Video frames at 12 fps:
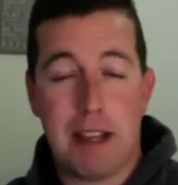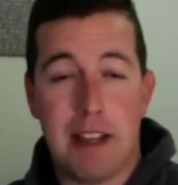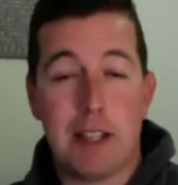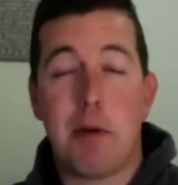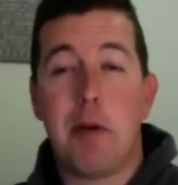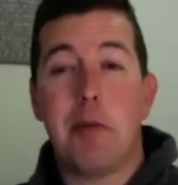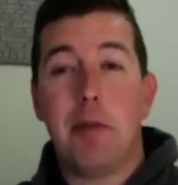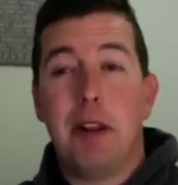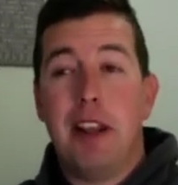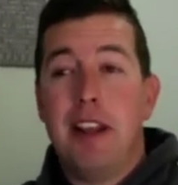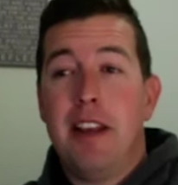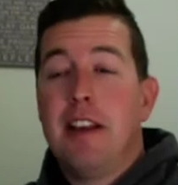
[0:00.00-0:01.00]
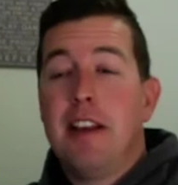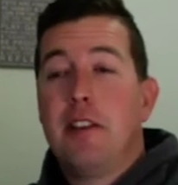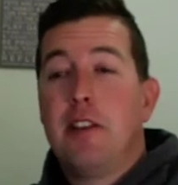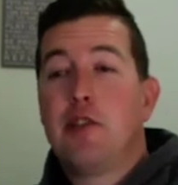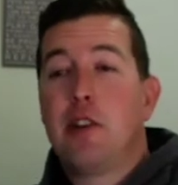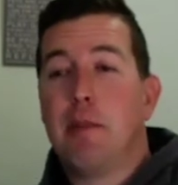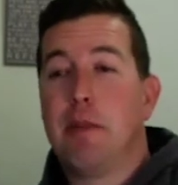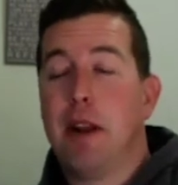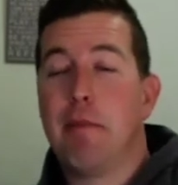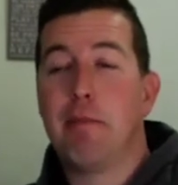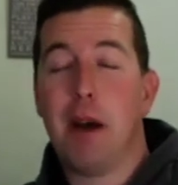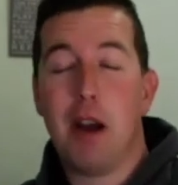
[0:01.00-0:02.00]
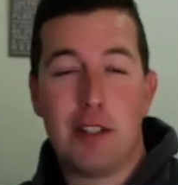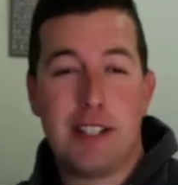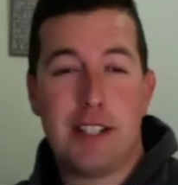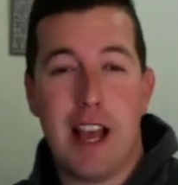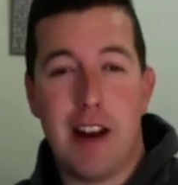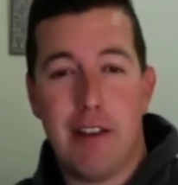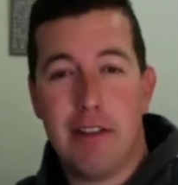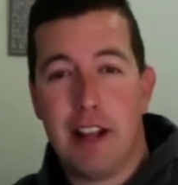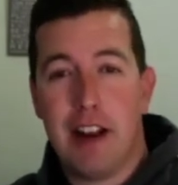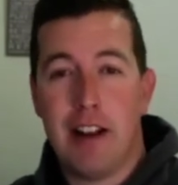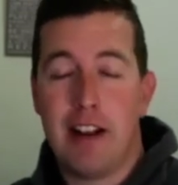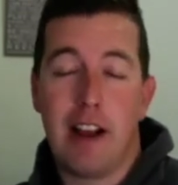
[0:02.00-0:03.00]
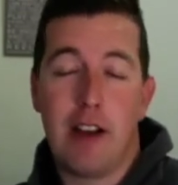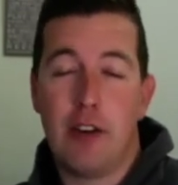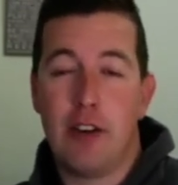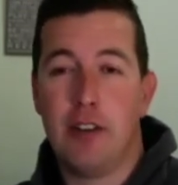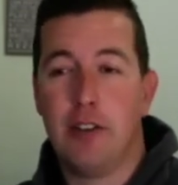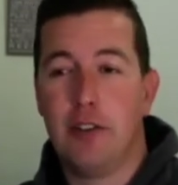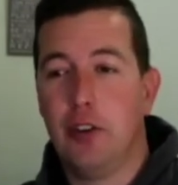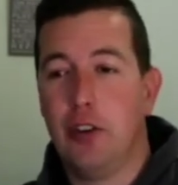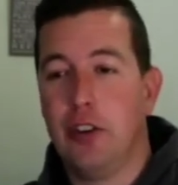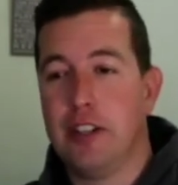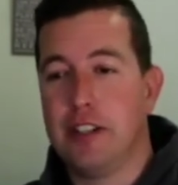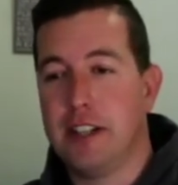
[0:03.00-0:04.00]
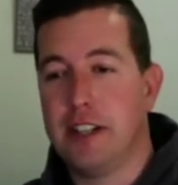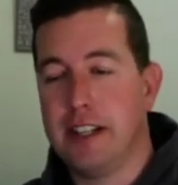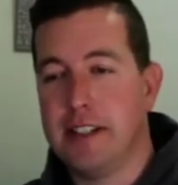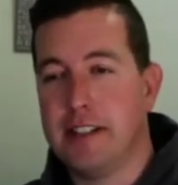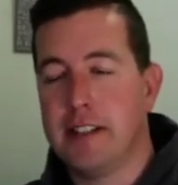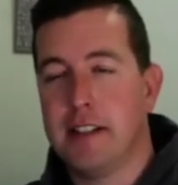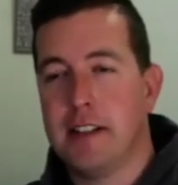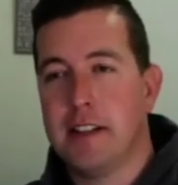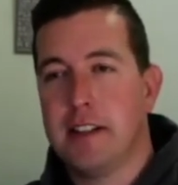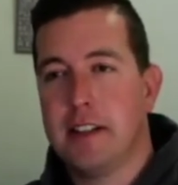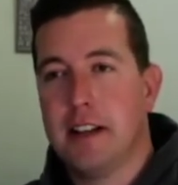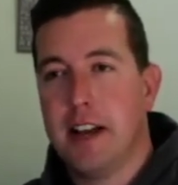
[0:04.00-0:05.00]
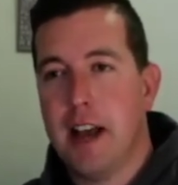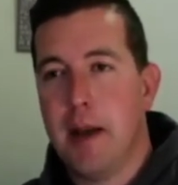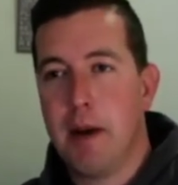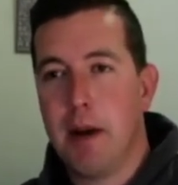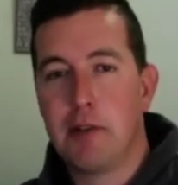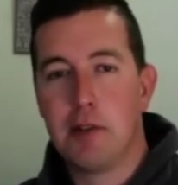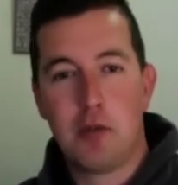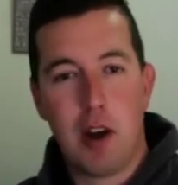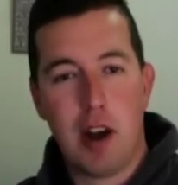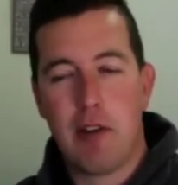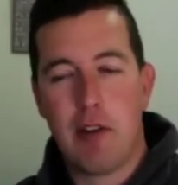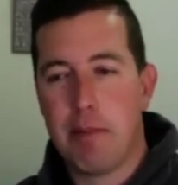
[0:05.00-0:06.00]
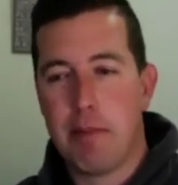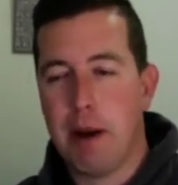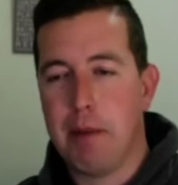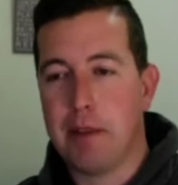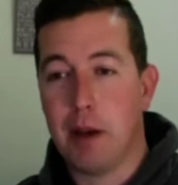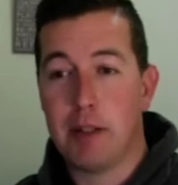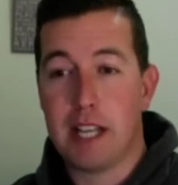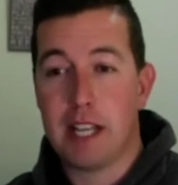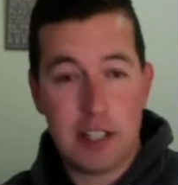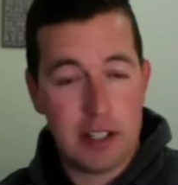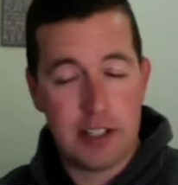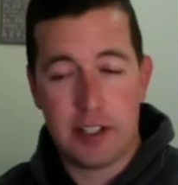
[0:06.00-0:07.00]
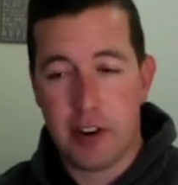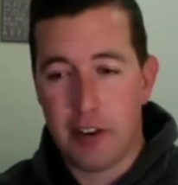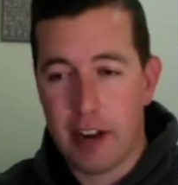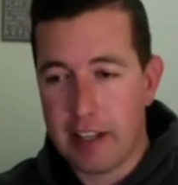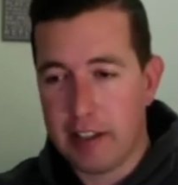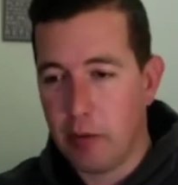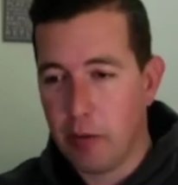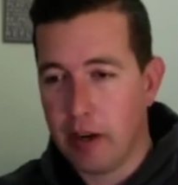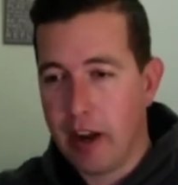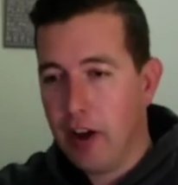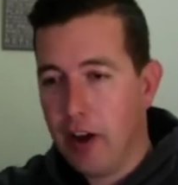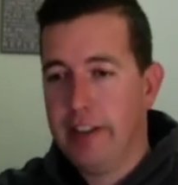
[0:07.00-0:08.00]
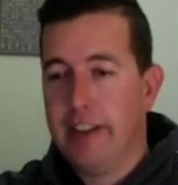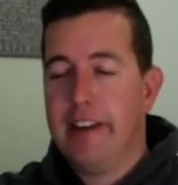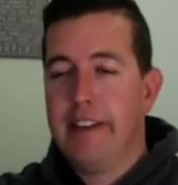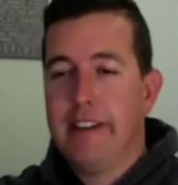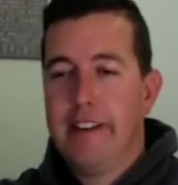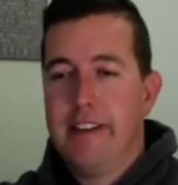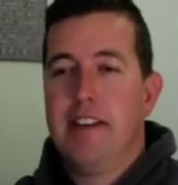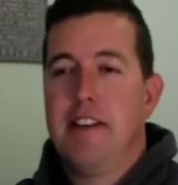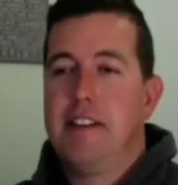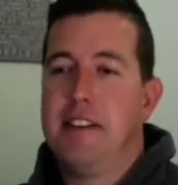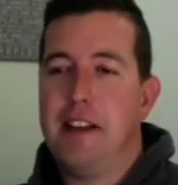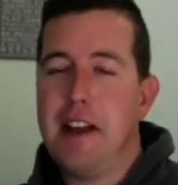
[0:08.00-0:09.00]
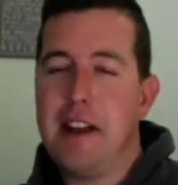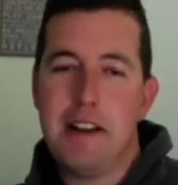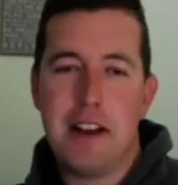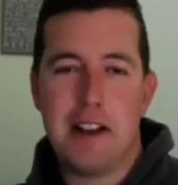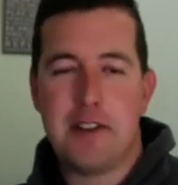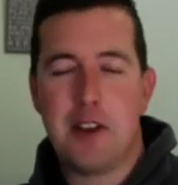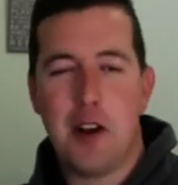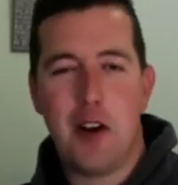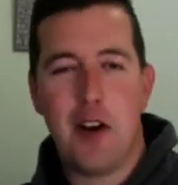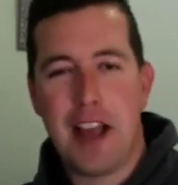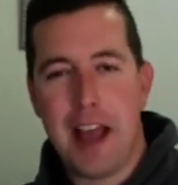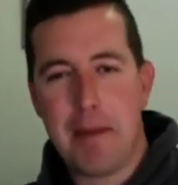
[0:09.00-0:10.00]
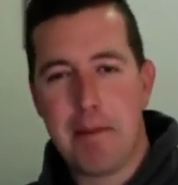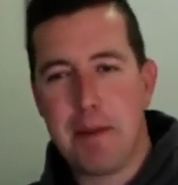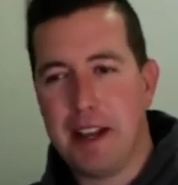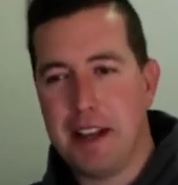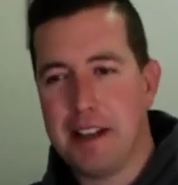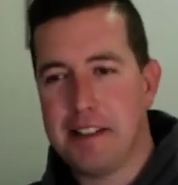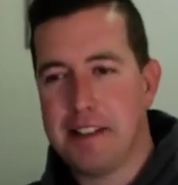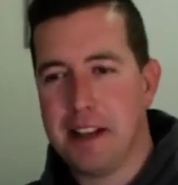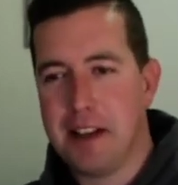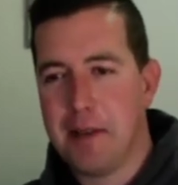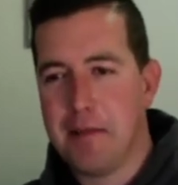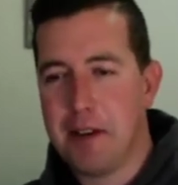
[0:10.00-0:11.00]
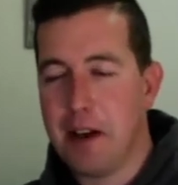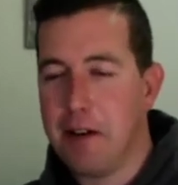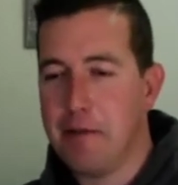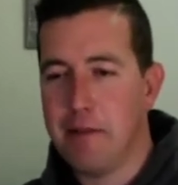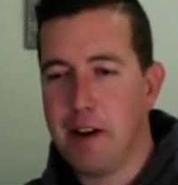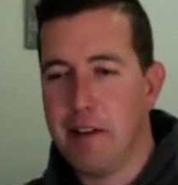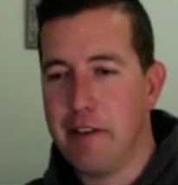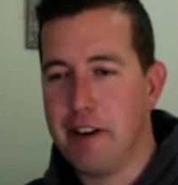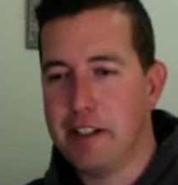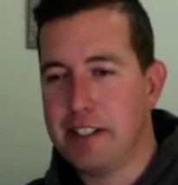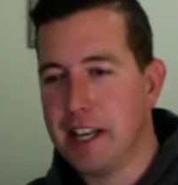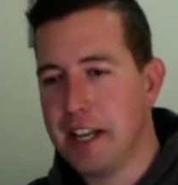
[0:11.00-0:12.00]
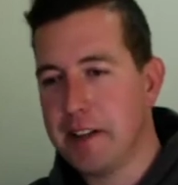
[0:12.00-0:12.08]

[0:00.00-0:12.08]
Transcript: It's probably the trip that I'm most sad of that I couldn't do this year. I was really bummed. I was actually in the Serengeti when I heard that India is no longer happening. It's yeah, very sad.